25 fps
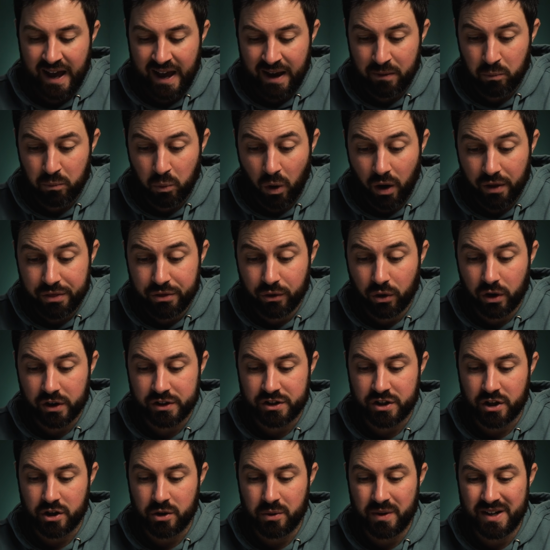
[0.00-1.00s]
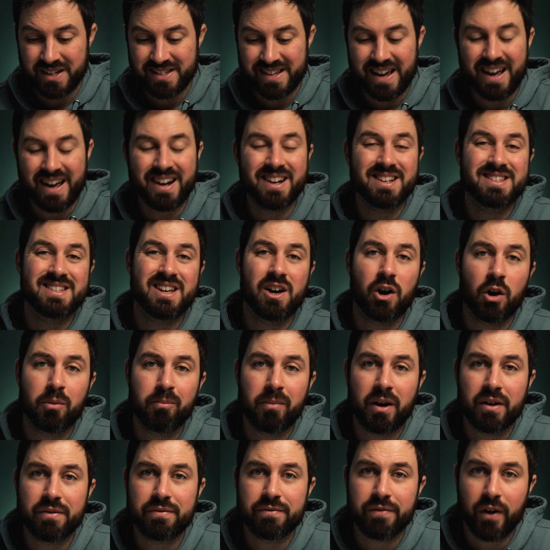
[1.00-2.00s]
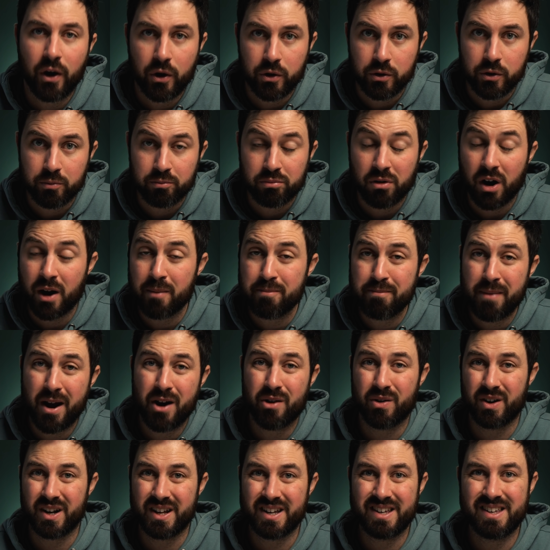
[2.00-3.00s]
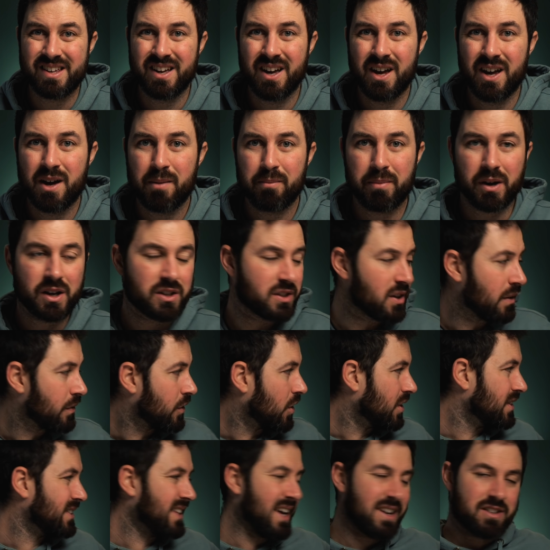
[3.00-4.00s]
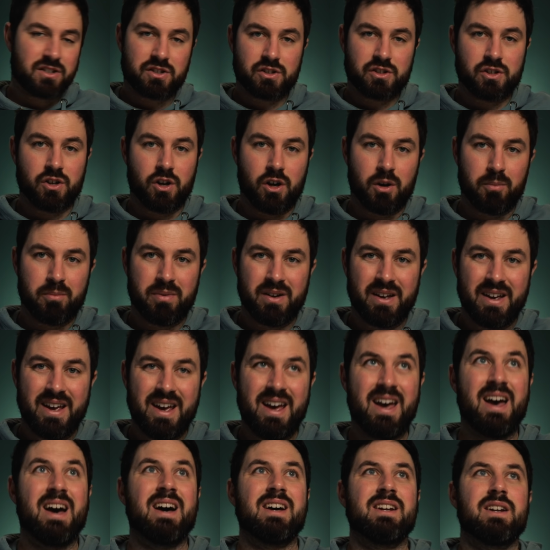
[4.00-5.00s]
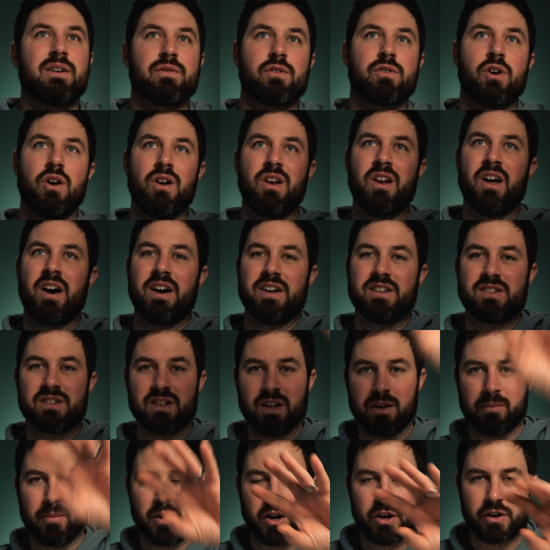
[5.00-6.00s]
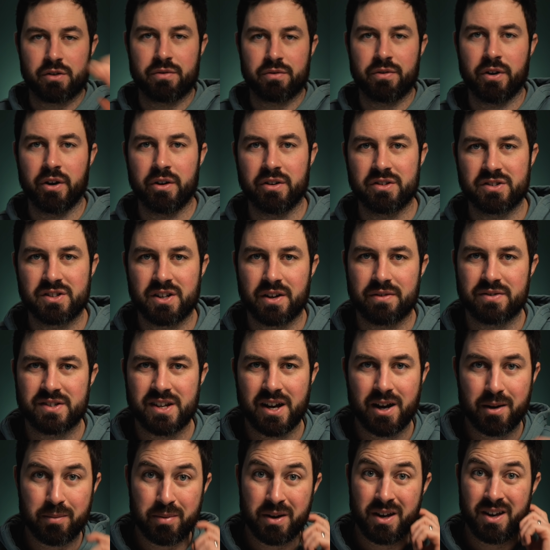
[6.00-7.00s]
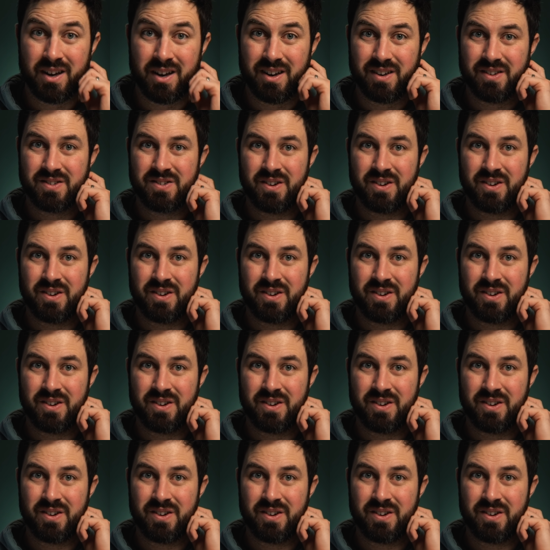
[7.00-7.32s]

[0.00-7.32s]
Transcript: And what I thought I'd do is edit it on my phone, primarily because I've got a desktop and I've got lights and a microphone and stuff set up here.